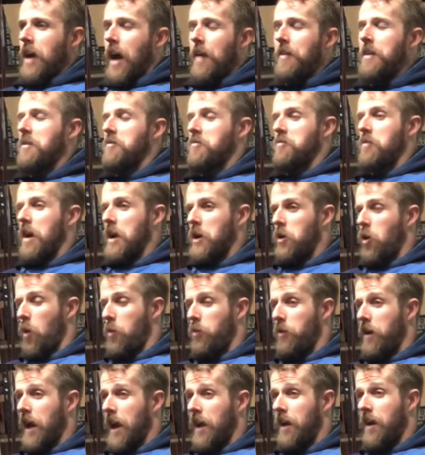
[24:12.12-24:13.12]
I
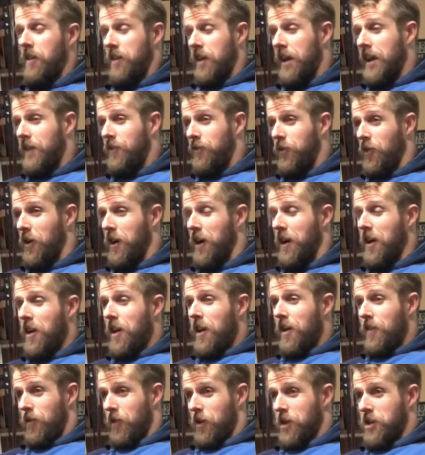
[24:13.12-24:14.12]
think for
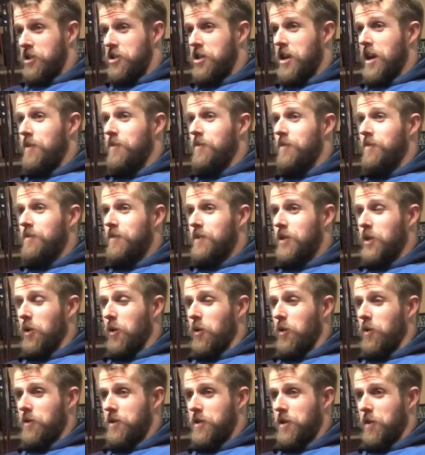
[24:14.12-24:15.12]
a gym
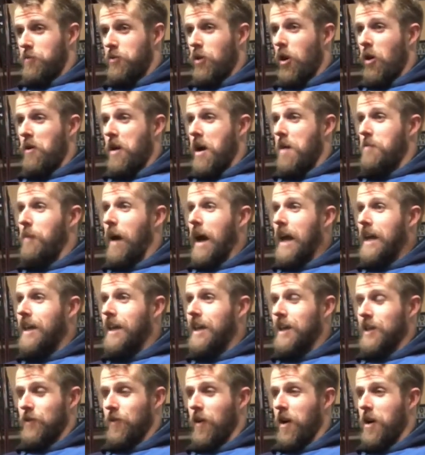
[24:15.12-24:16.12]
to program biking
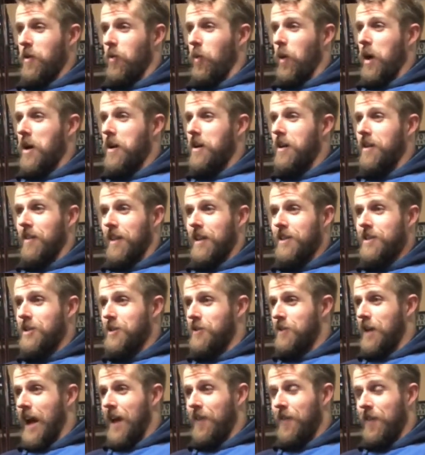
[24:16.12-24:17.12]
is very weird unless
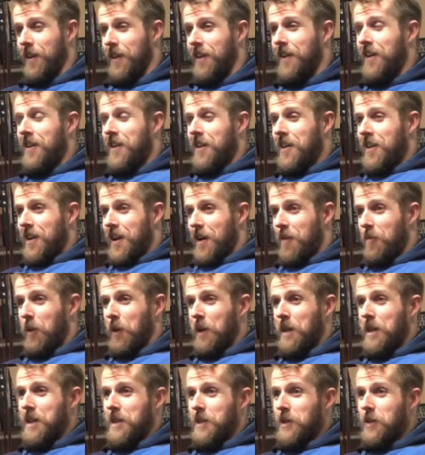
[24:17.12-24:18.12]
you had the
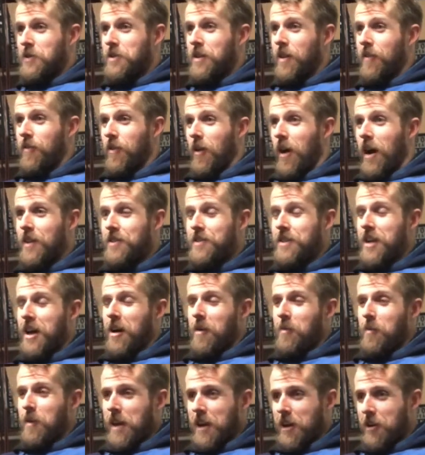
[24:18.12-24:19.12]
ability to do so. For us, that
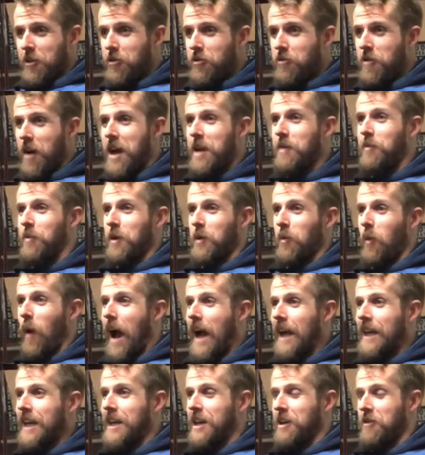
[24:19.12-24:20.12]
would be incredibly
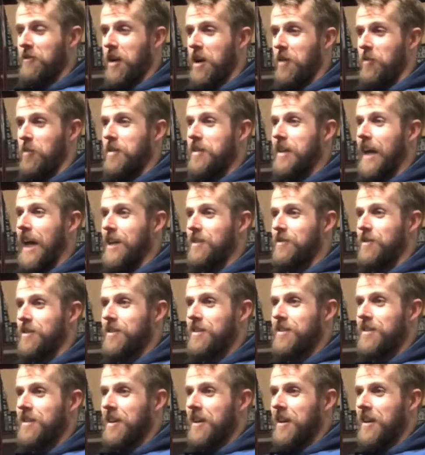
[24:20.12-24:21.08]
wacky and incredibly dangerous.